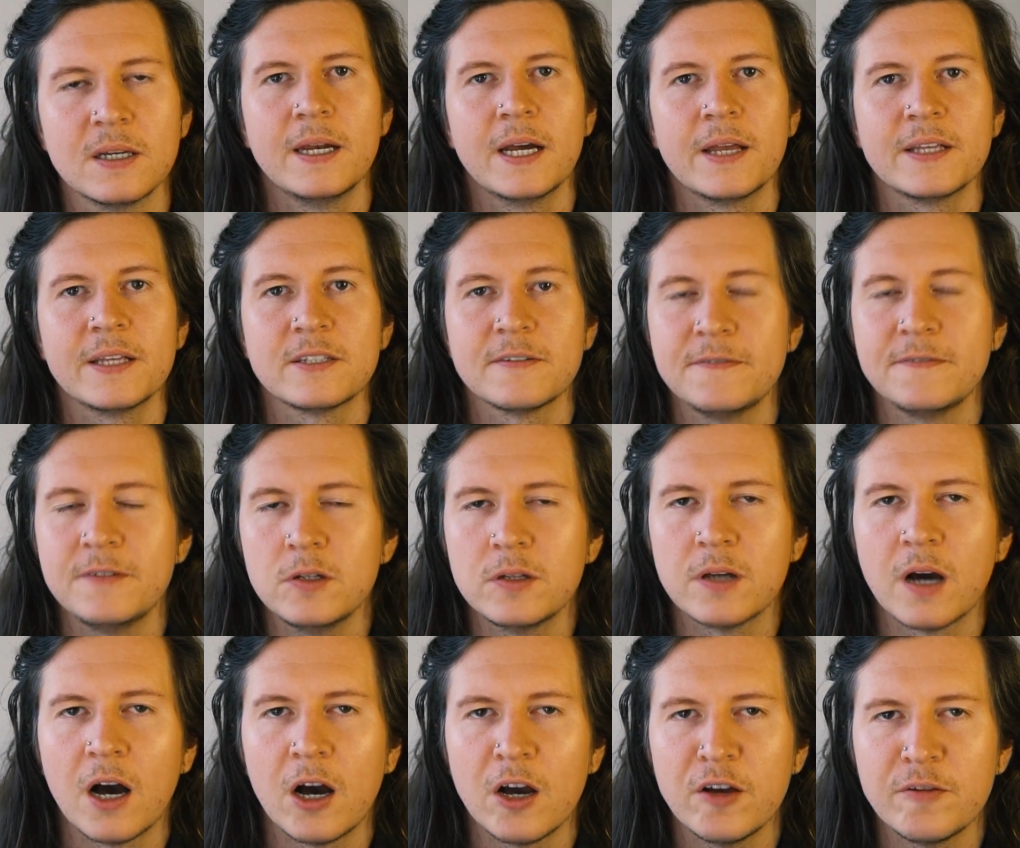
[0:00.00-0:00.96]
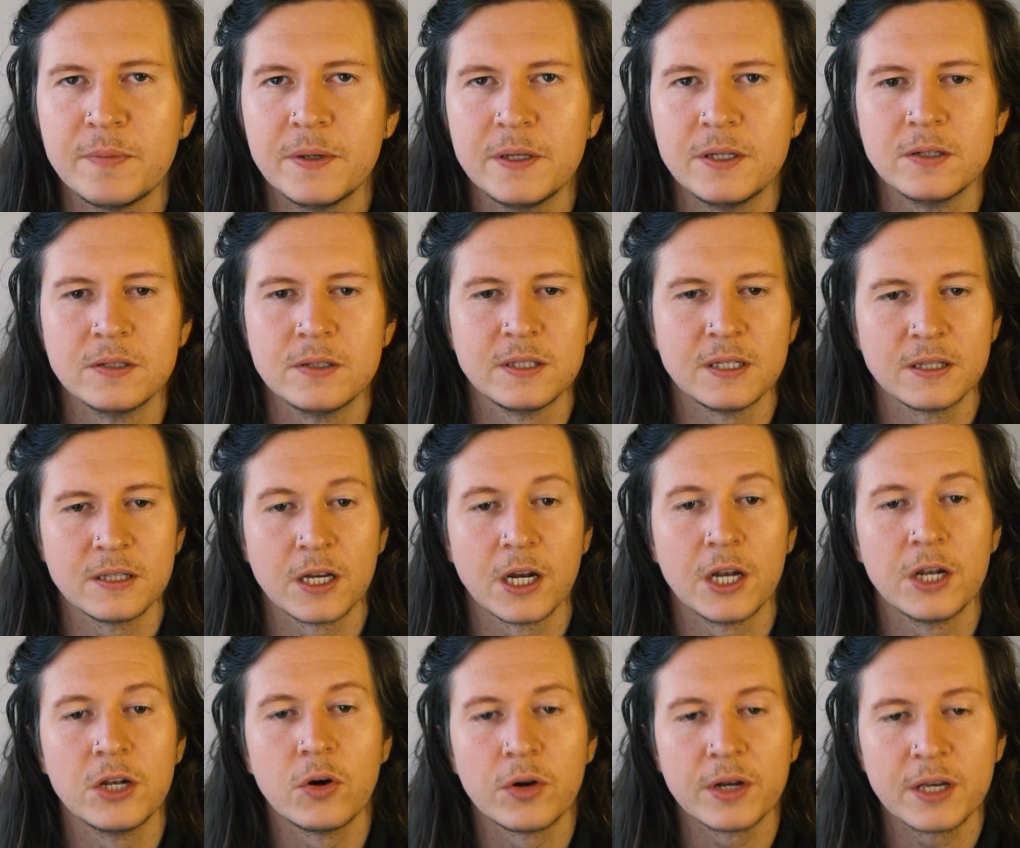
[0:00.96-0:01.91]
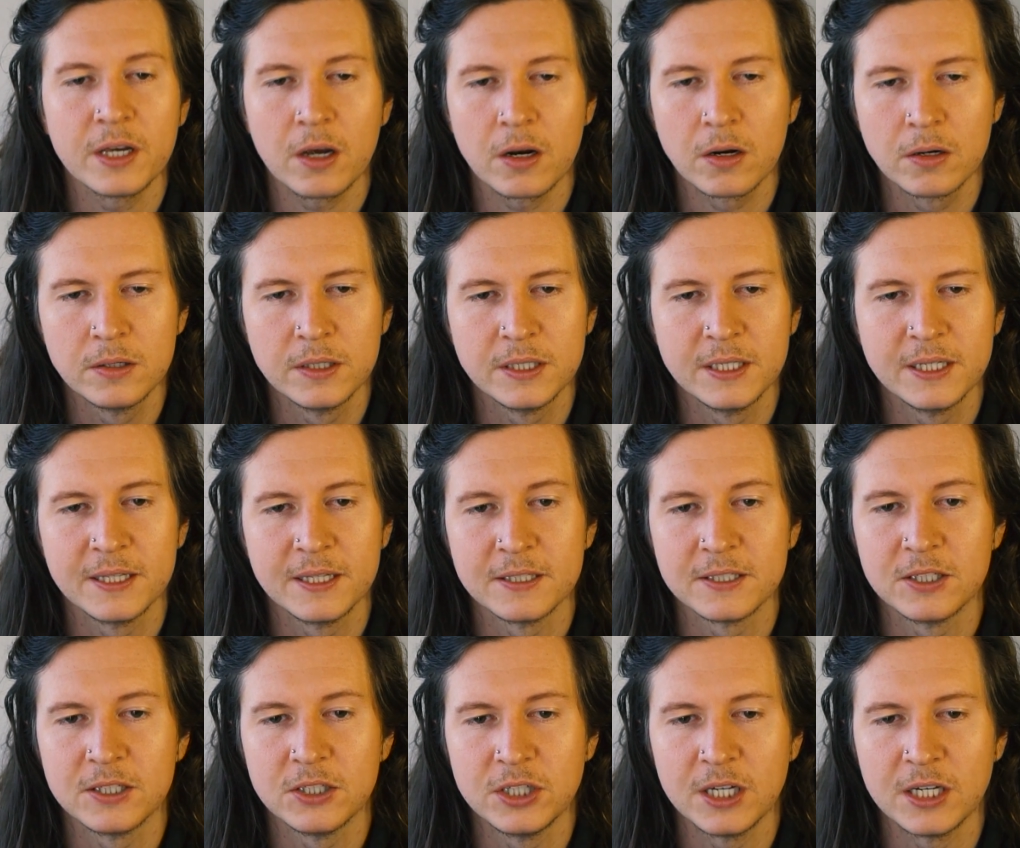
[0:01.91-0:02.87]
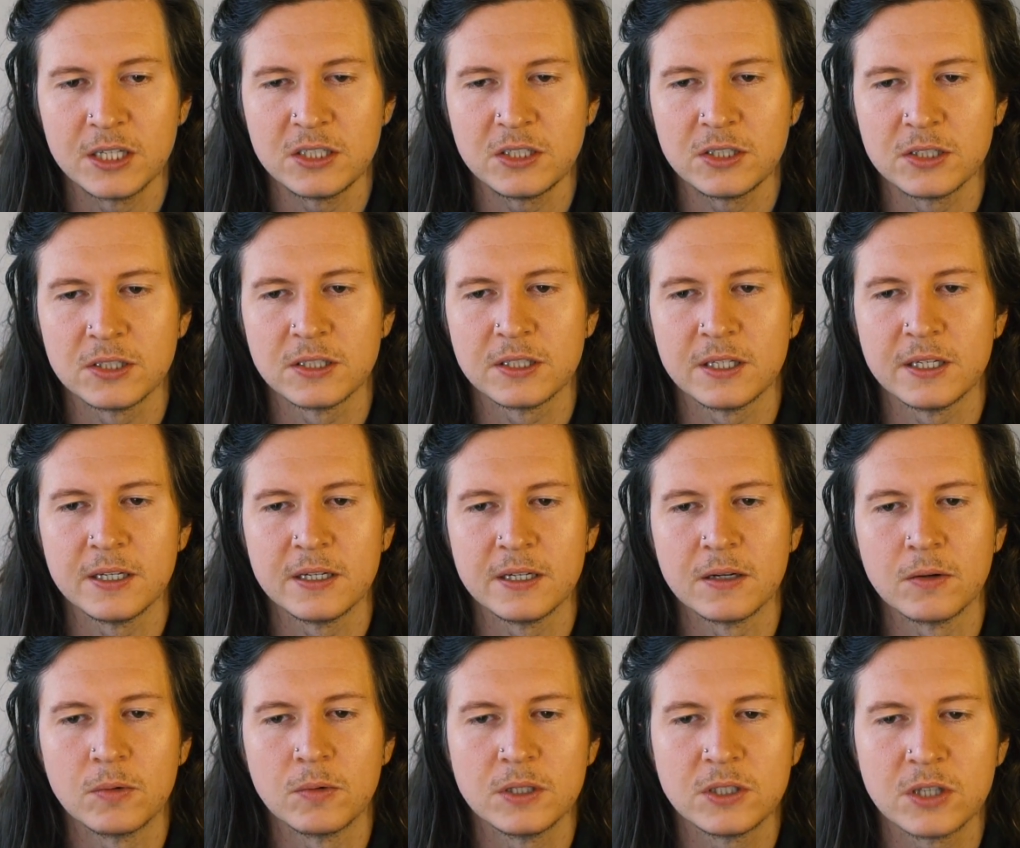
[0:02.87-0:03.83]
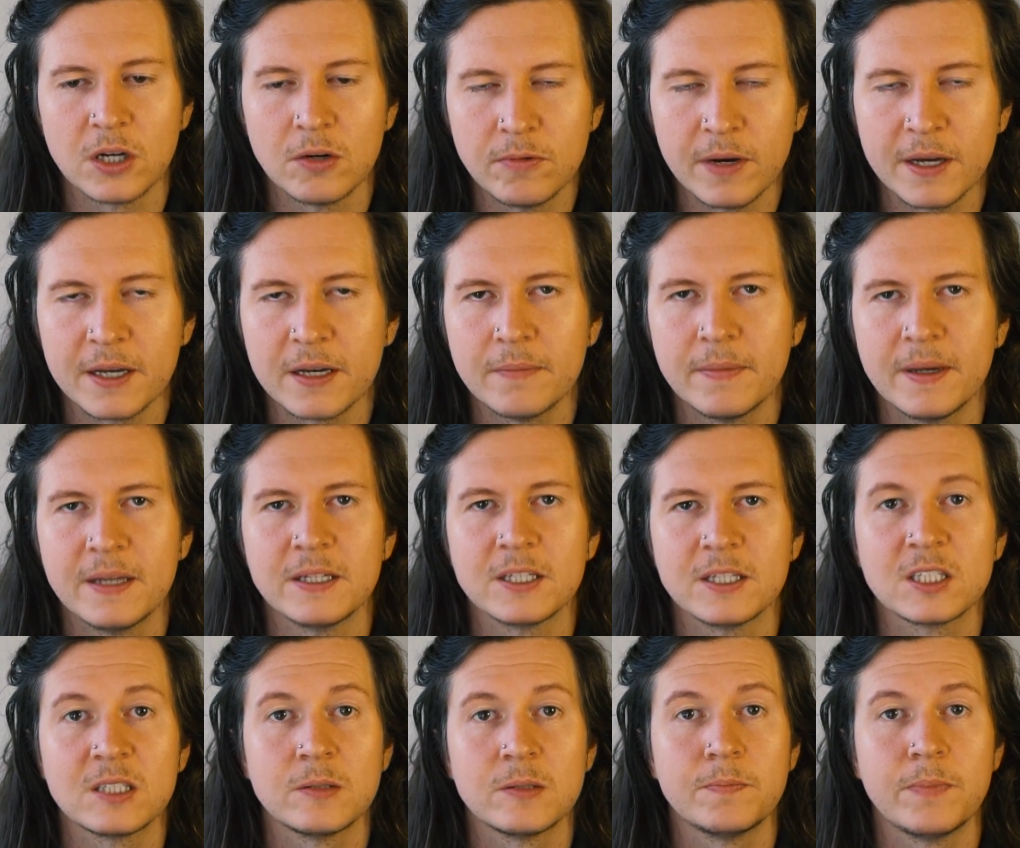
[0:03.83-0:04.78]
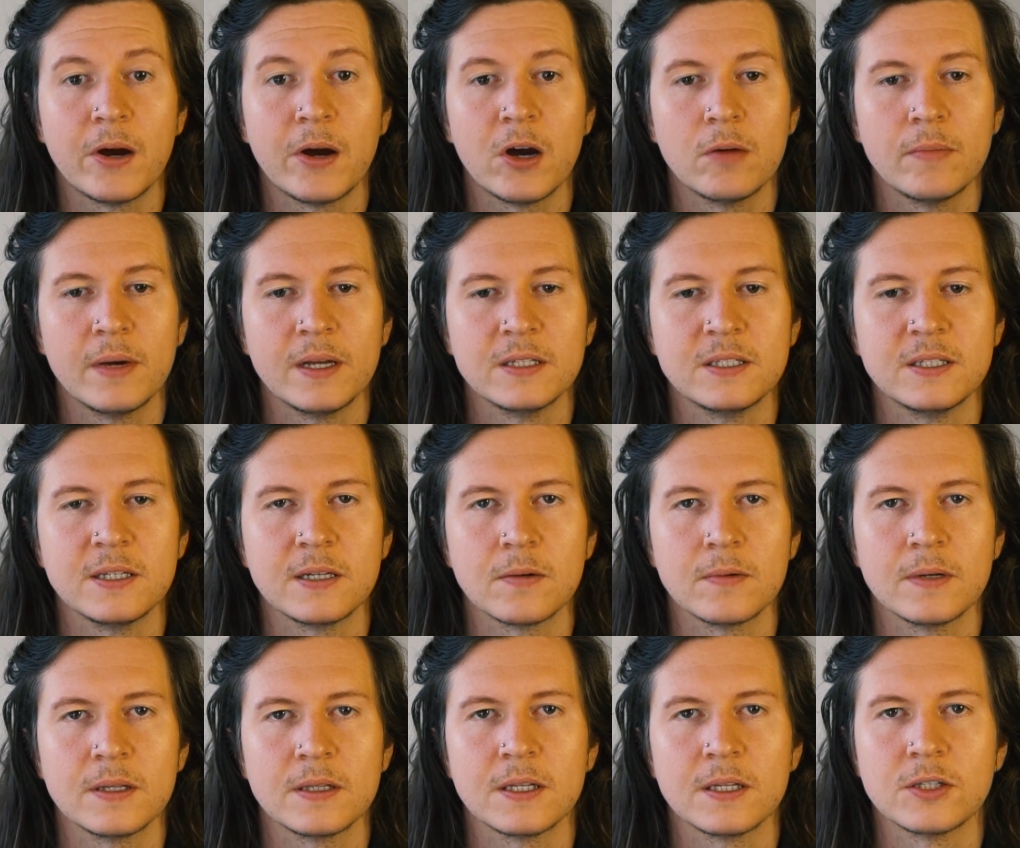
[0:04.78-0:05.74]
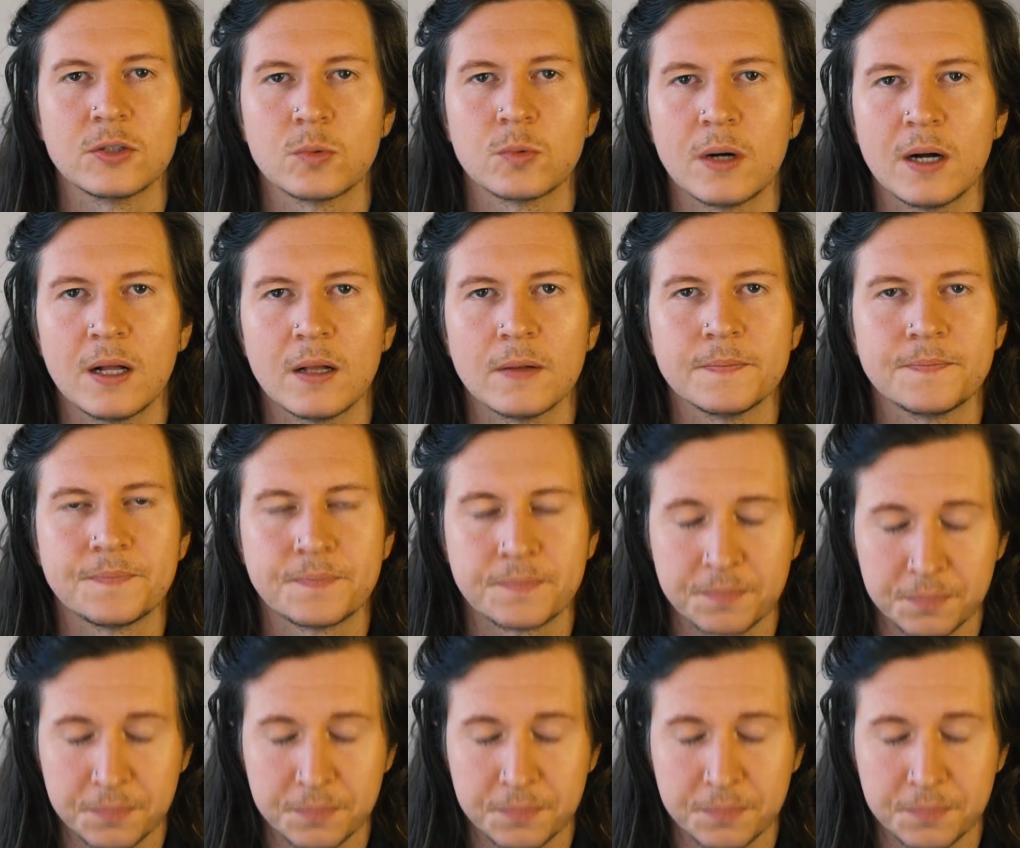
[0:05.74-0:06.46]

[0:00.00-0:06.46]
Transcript: Now there's a few that I've been using that are not included in the suggestions here, which I recommend experimenting with as well.